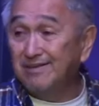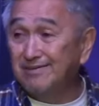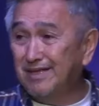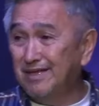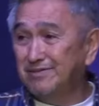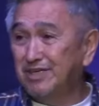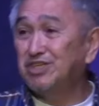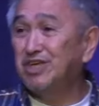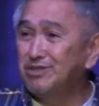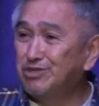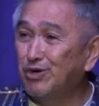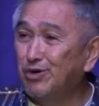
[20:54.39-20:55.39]
the, the
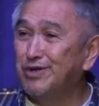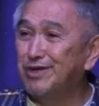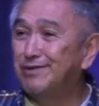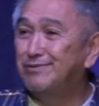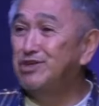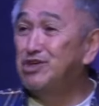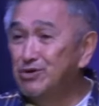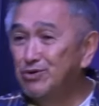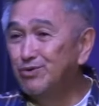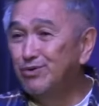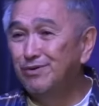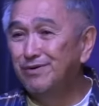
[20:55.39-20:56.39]
centurion
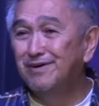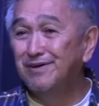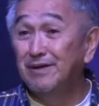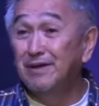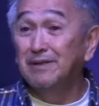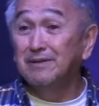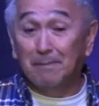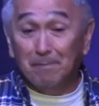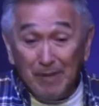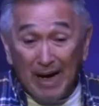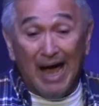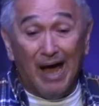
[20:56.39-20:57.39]
knew the
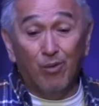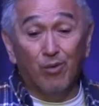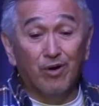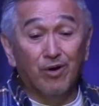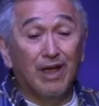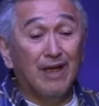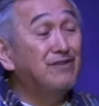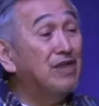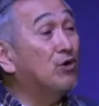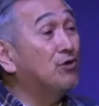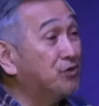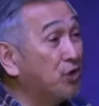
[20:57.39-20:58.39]
power and the
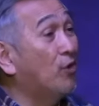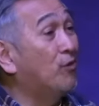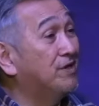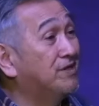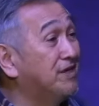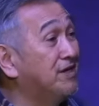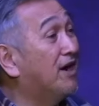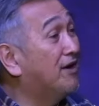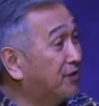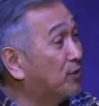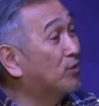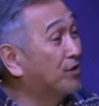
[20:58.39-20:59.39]
authority of
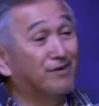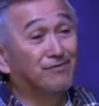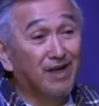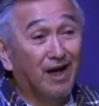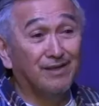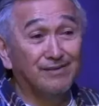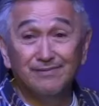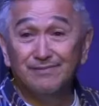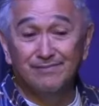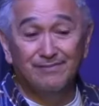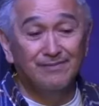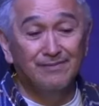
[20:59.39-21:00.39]
the word of God.
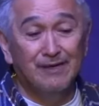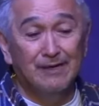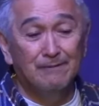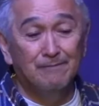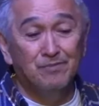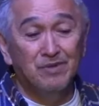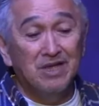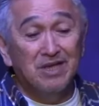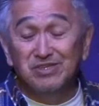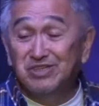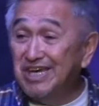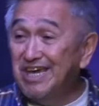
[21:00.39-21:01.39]

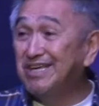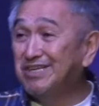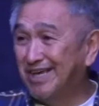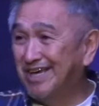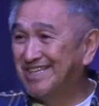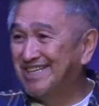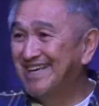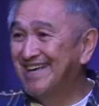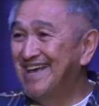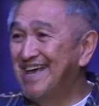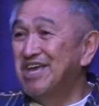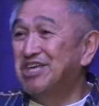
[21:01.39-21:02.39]
Jesus
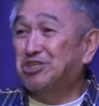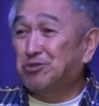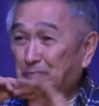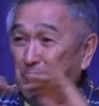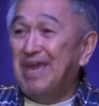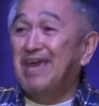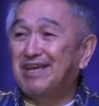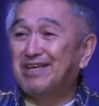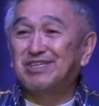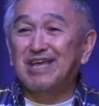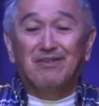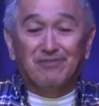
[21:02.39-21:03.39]

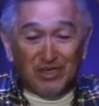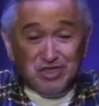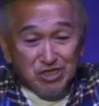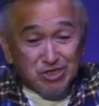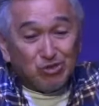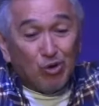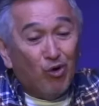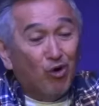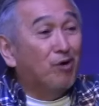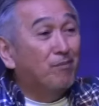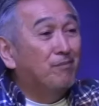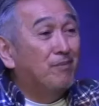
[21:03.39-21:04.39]
speaks and the
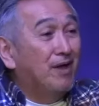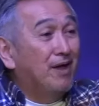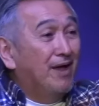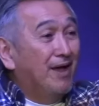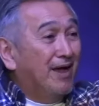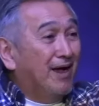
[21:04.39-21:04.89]
storm, uh,